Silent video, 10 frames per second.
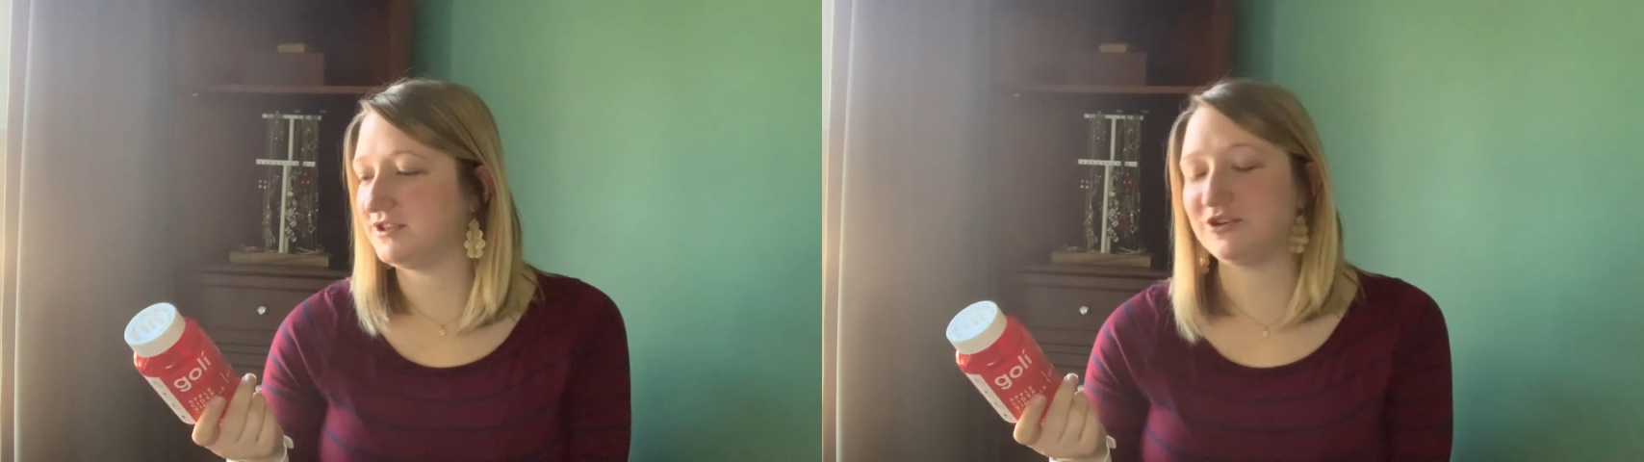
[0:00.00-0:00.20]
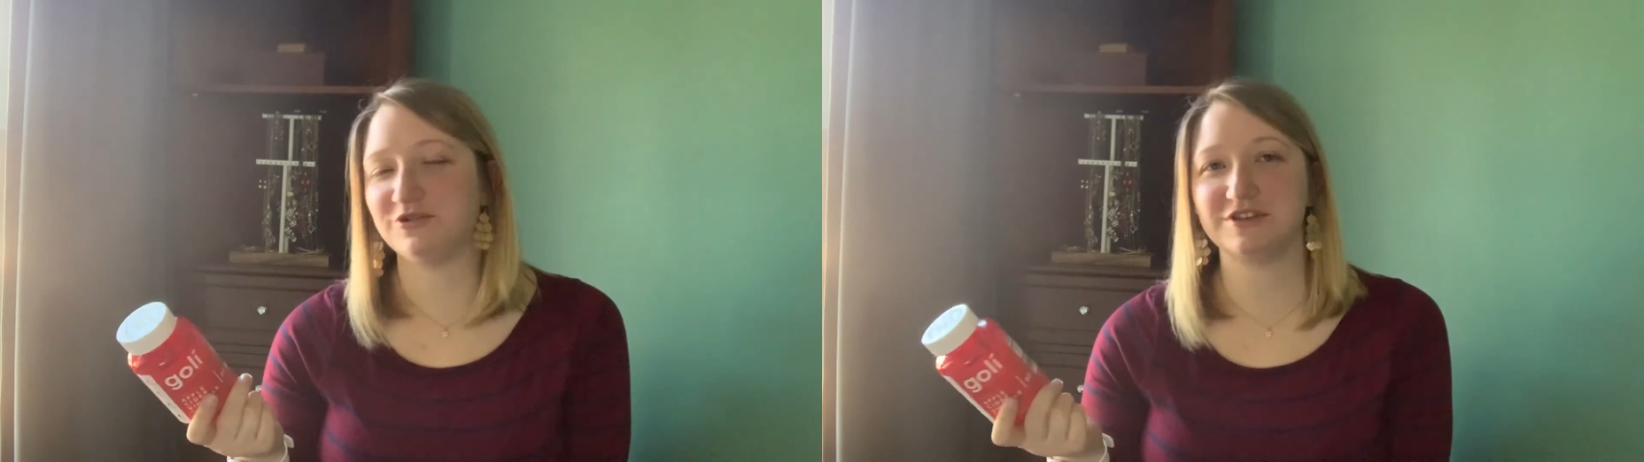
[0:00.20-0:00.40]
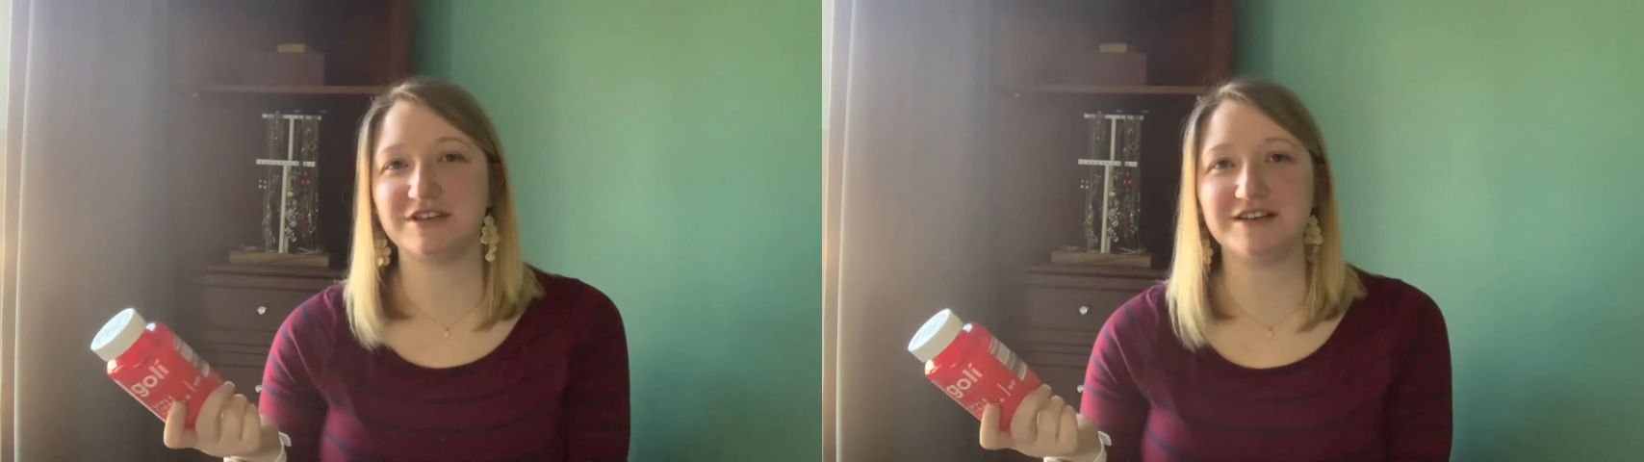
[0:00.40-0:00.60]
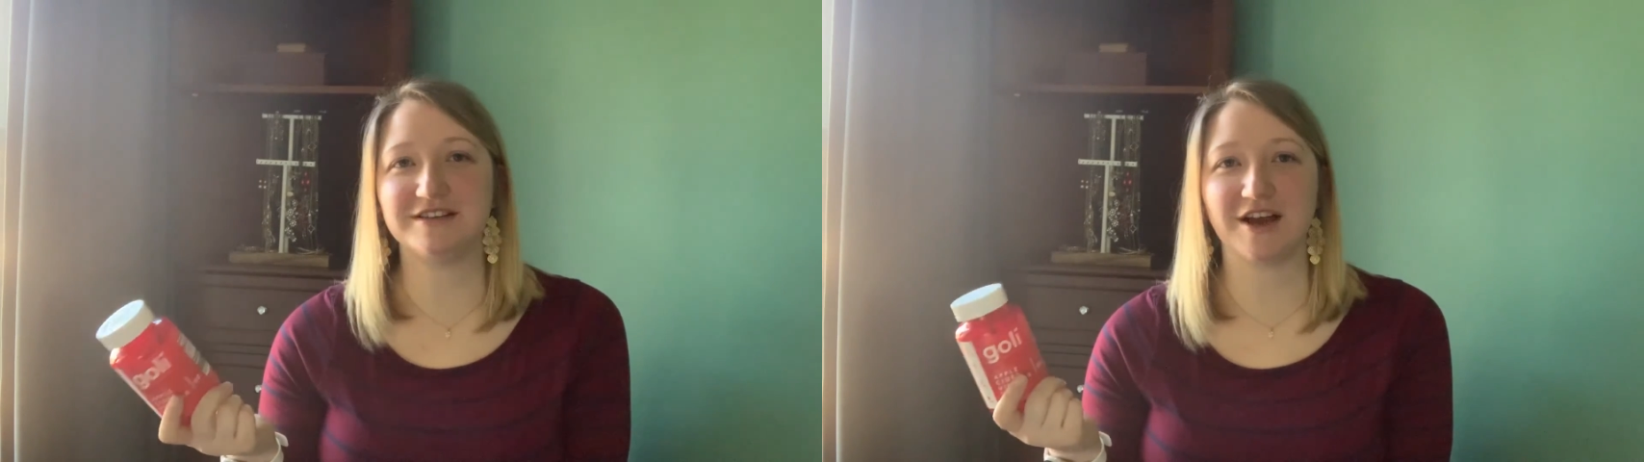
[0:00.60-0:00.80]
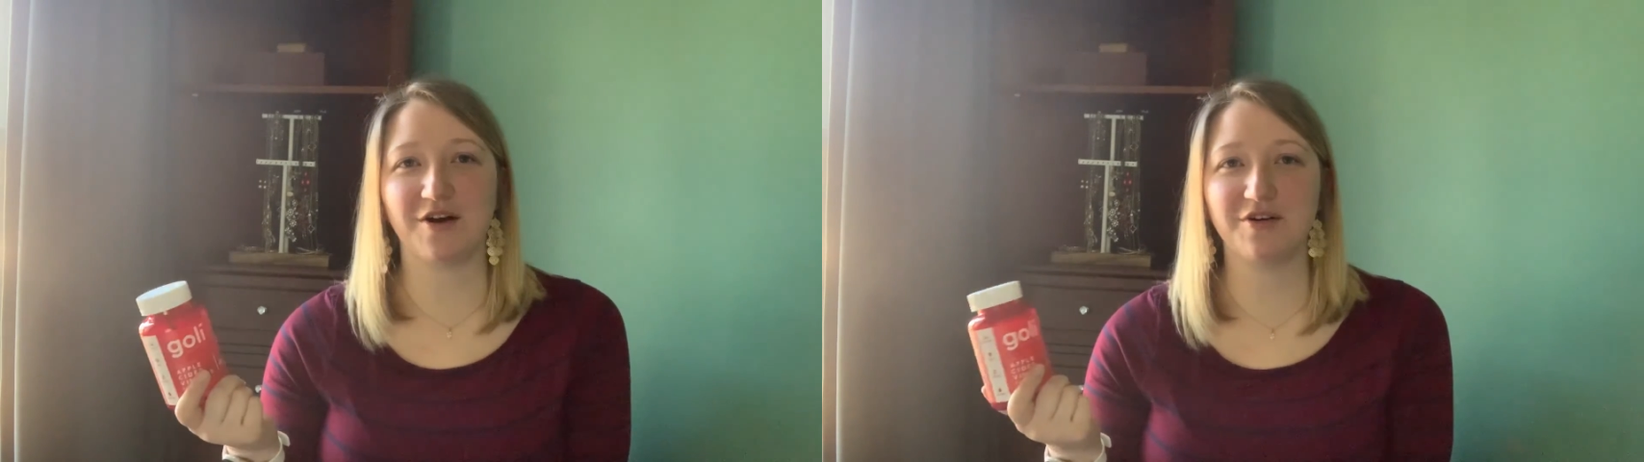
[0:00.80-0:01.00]
citrusy,
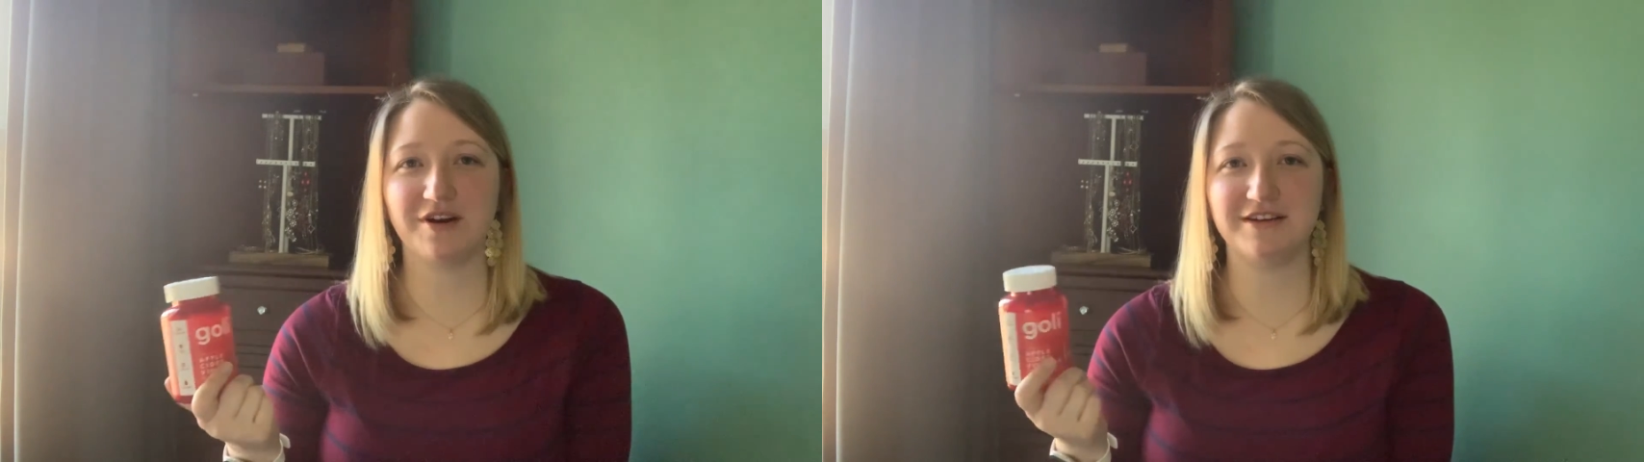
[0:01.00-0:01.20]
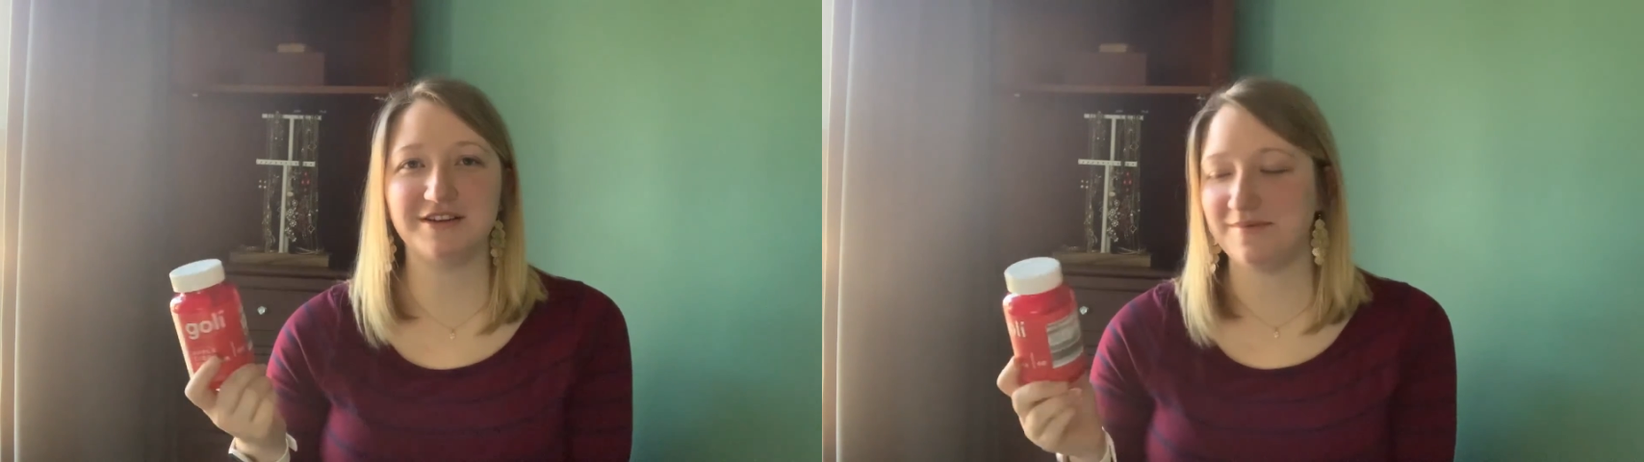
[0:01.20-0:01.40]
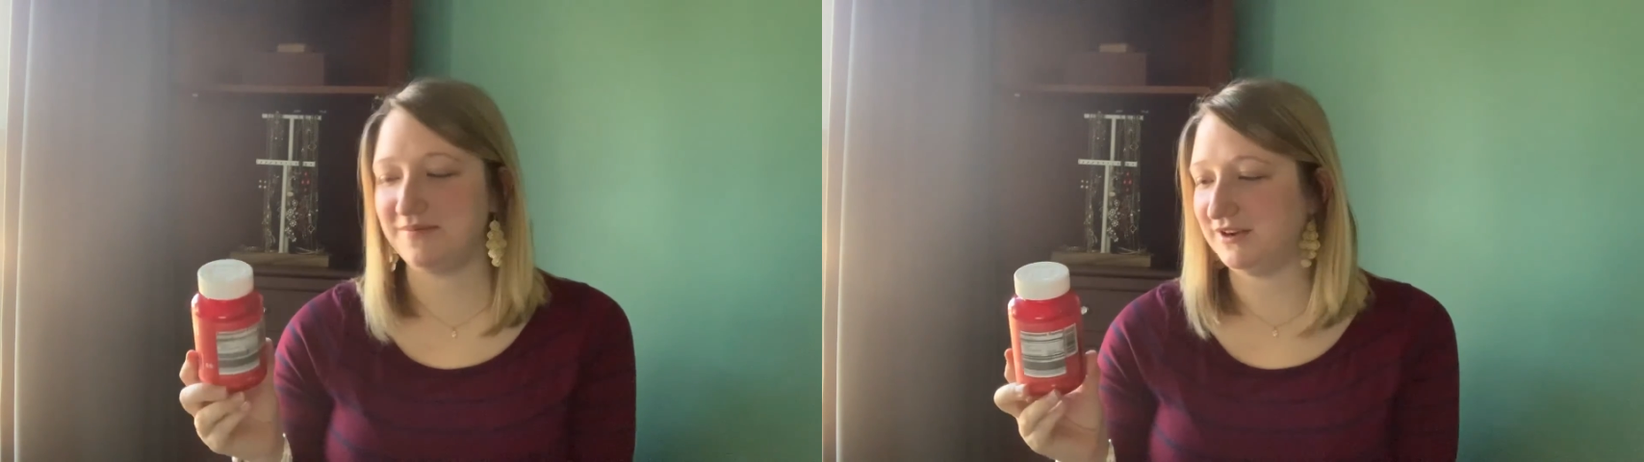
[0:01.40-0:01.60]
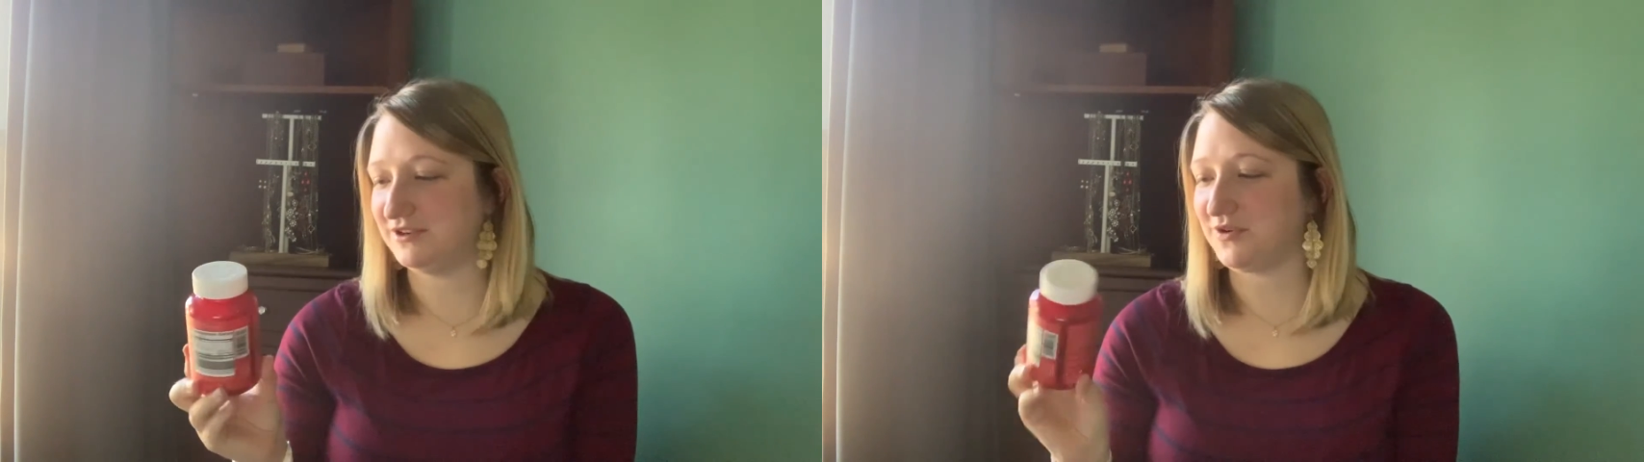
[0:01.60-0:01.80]
soury type things,